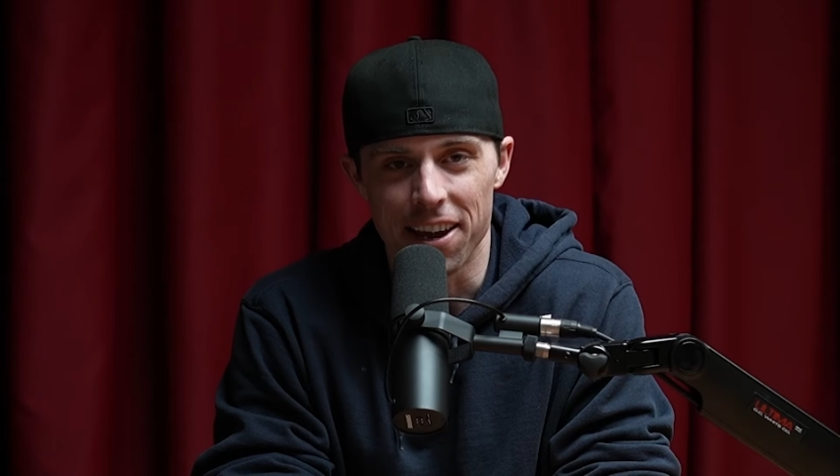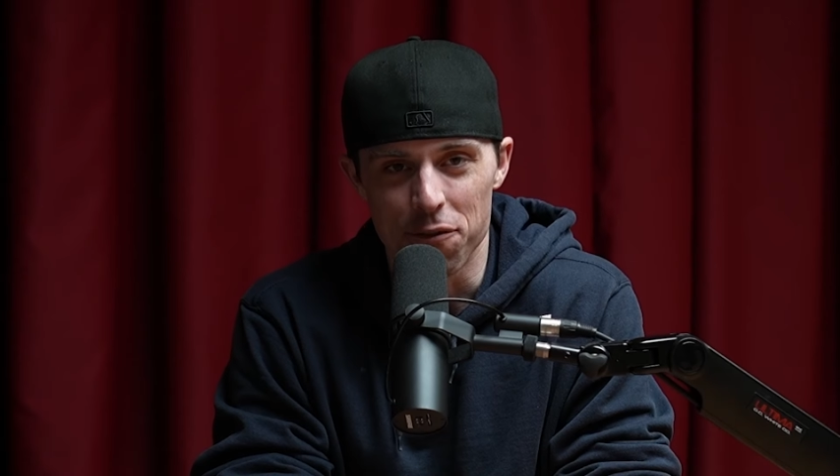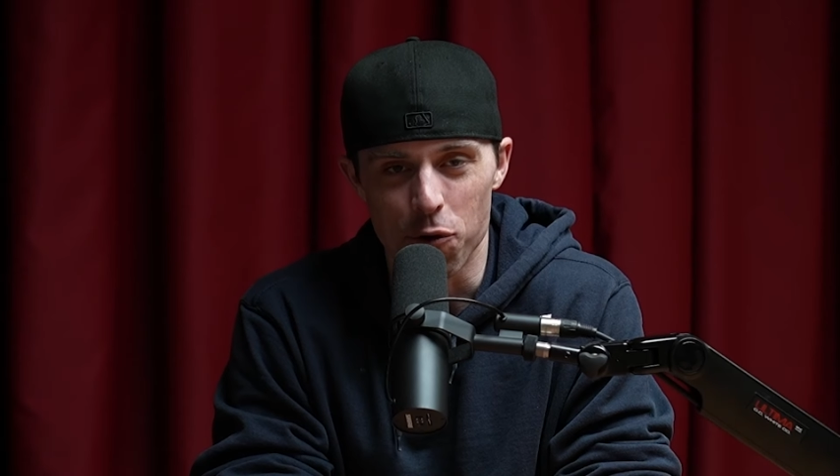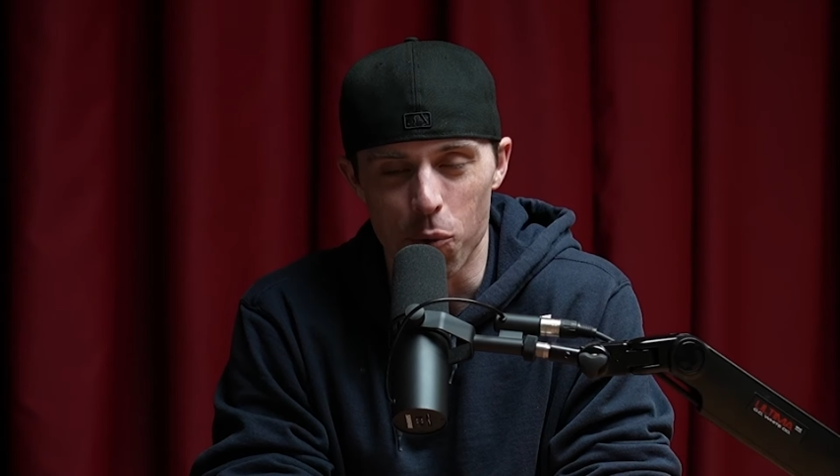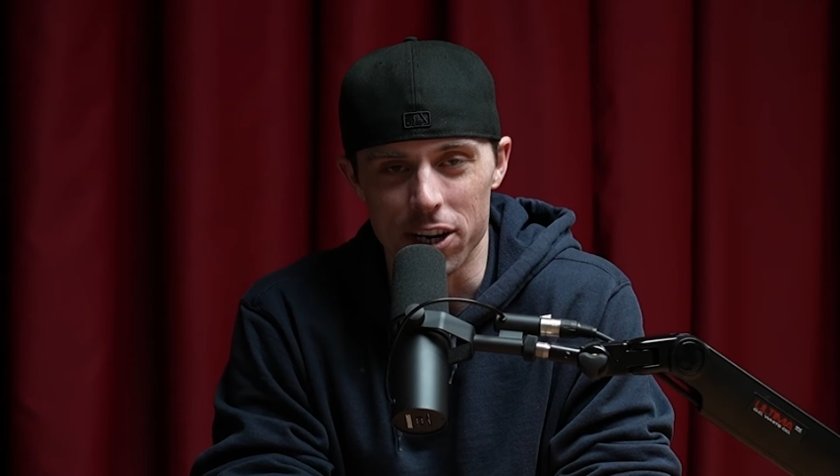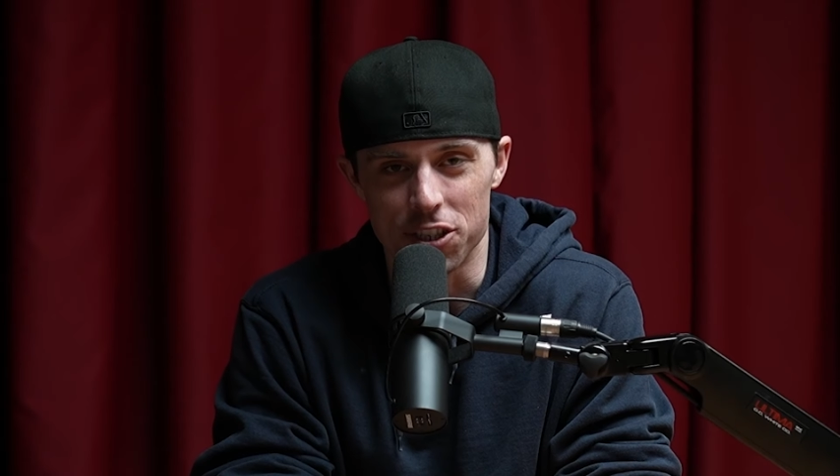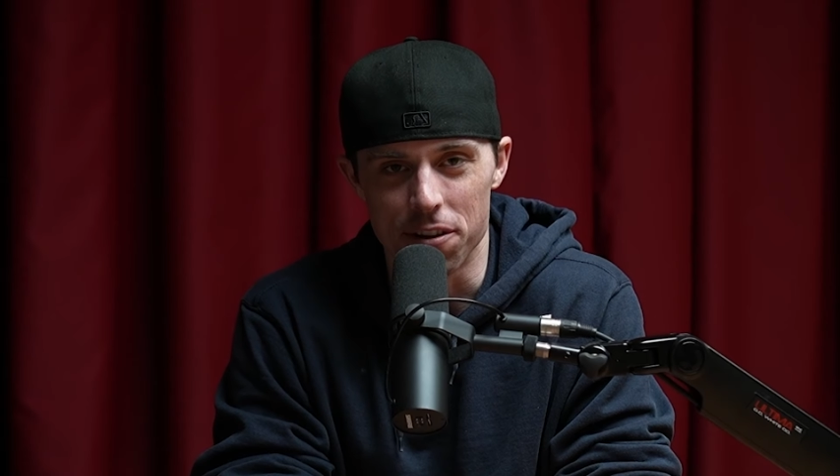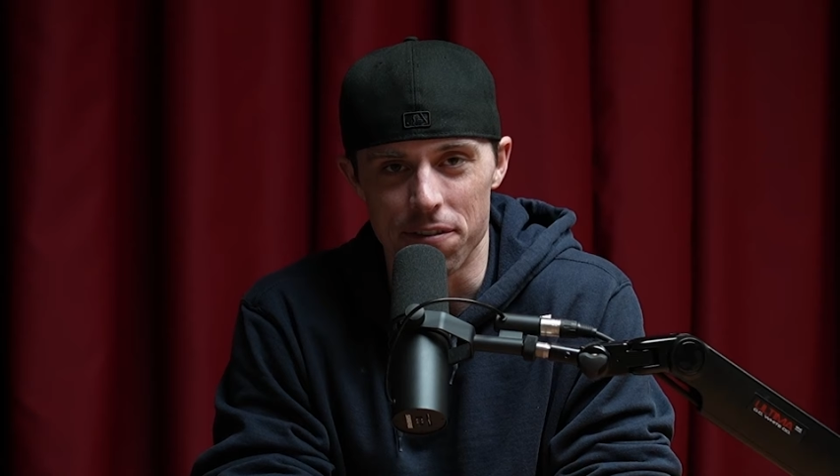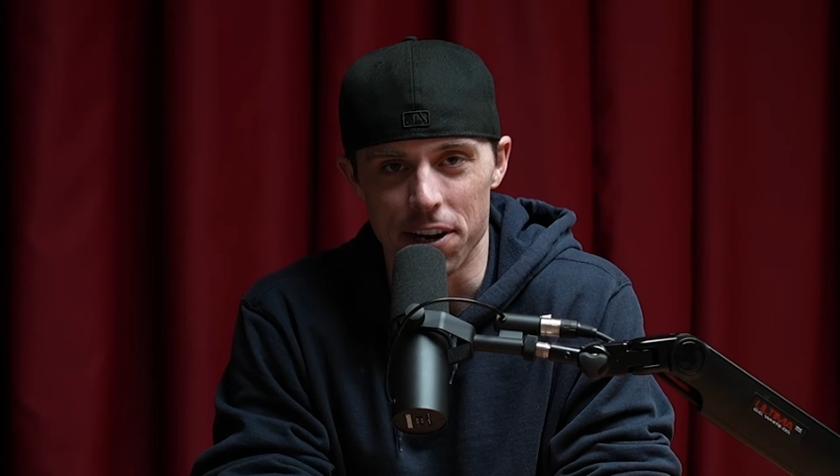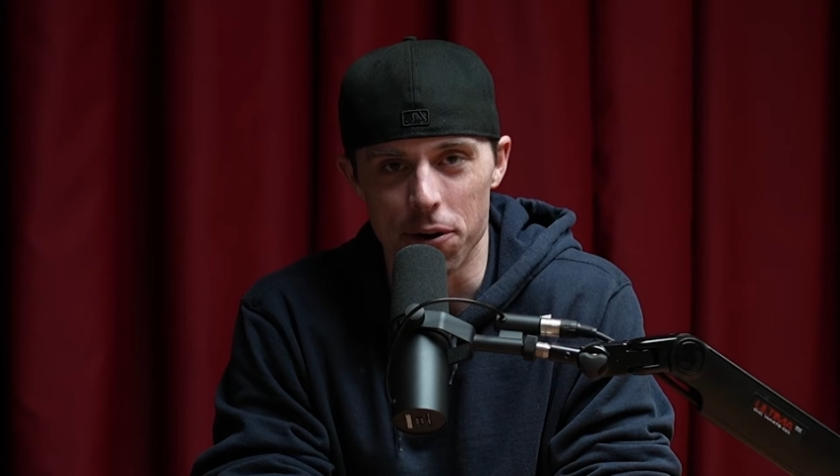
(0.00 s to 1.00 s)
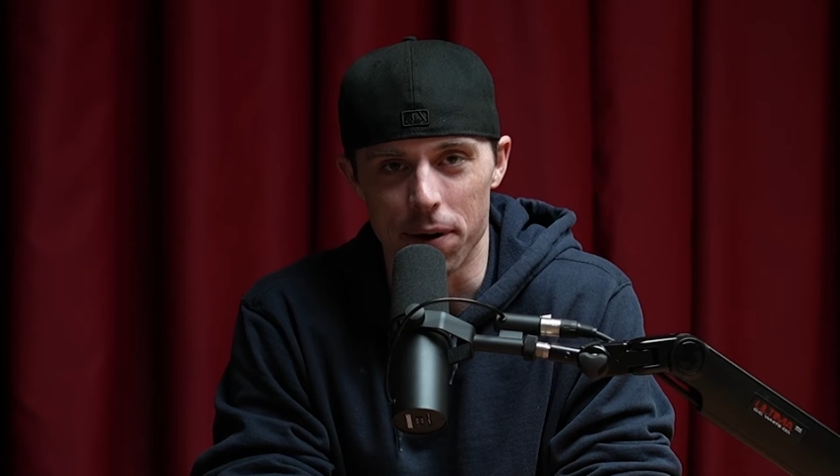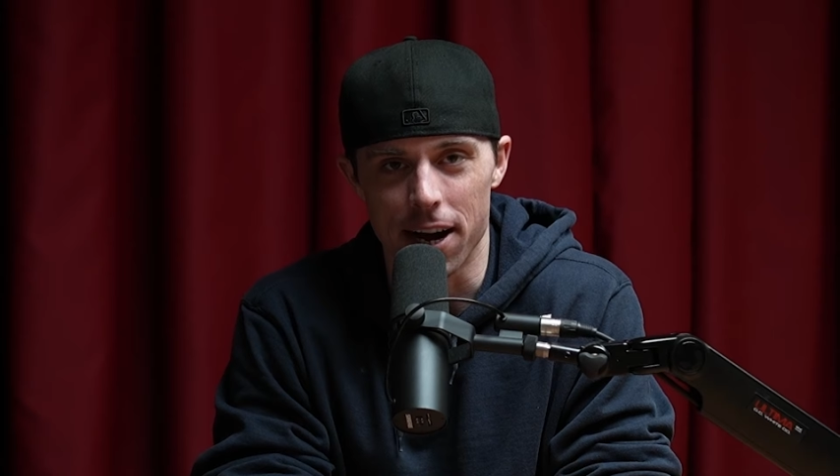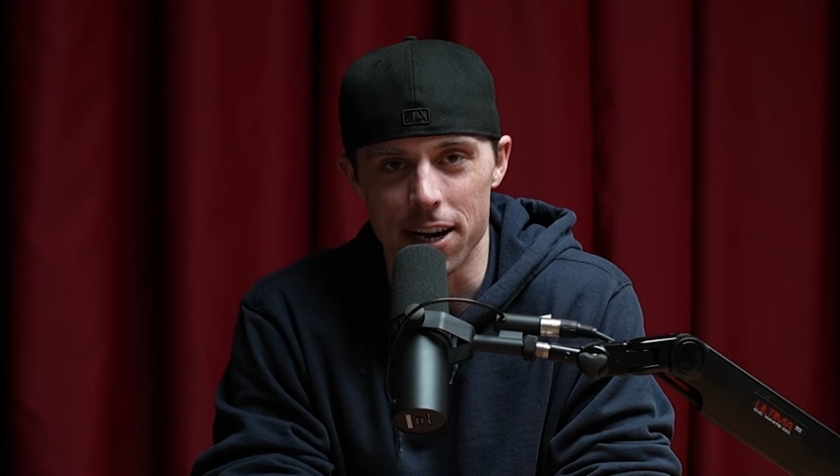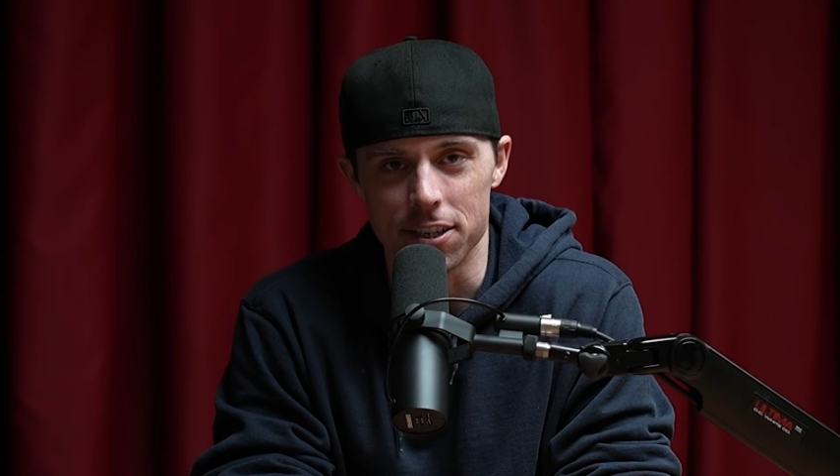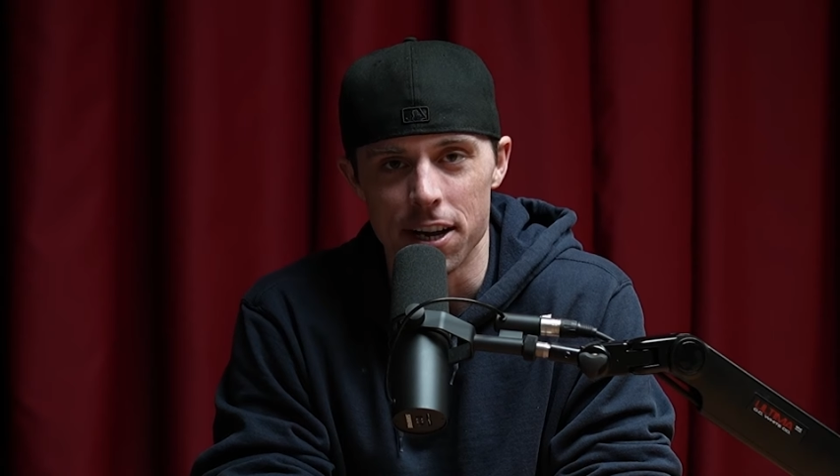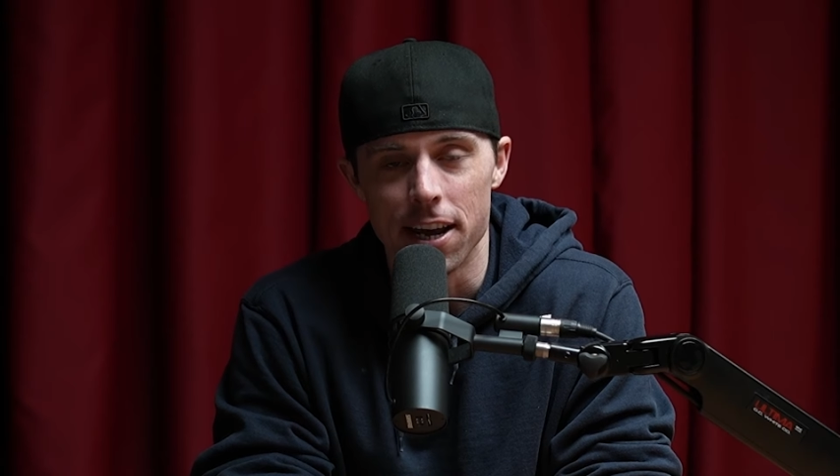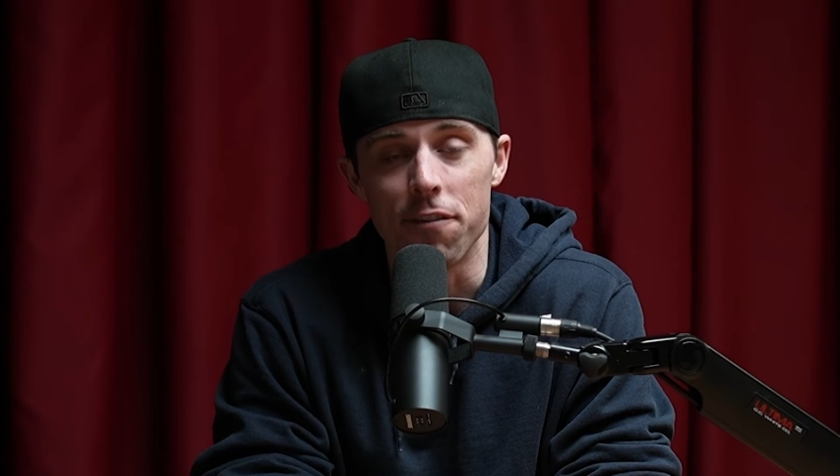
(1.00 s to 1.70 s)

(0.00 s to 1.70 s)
thank you for watching the video guys